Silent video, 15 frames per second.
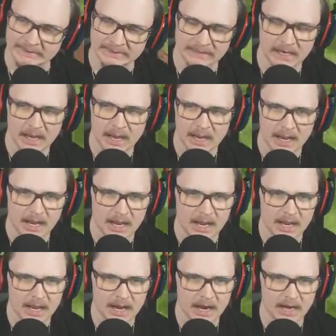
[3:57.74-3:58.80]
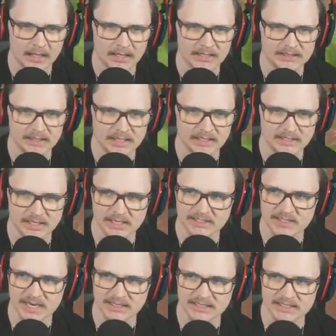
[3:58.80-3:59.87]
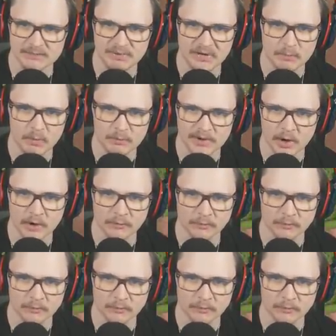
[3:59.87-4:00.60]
All right, let's, let's, let's at least be what we are in